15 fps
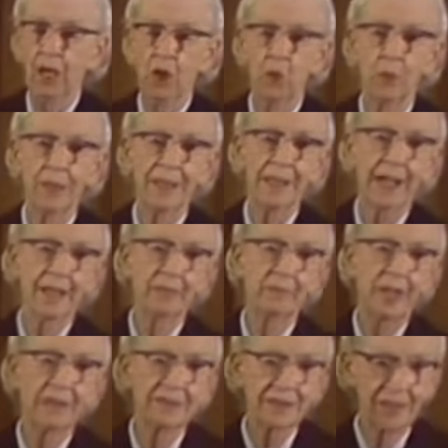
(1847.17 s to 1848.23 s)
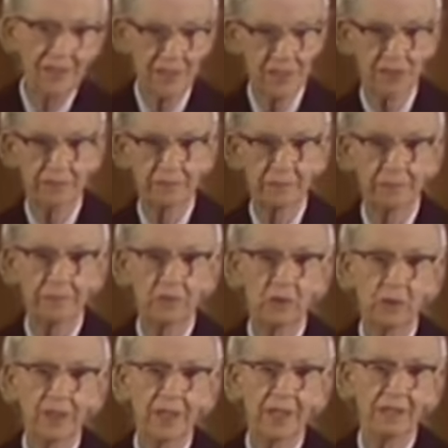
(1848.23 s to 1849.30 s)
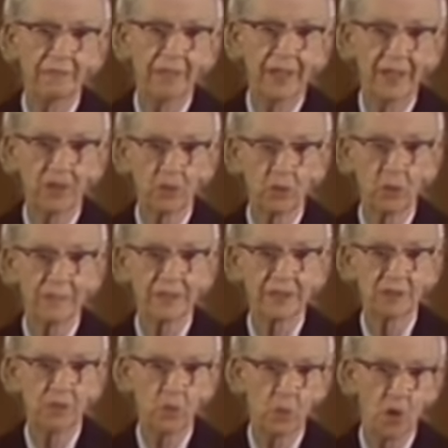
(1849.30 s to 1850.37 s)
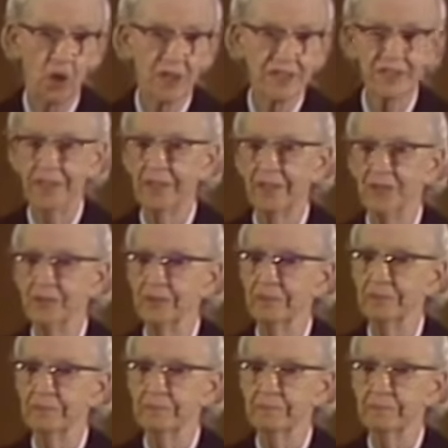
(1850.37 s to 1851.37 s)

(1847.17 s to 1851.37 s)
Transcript: who were not about to listen to a young man or woman who wore a sailor suit.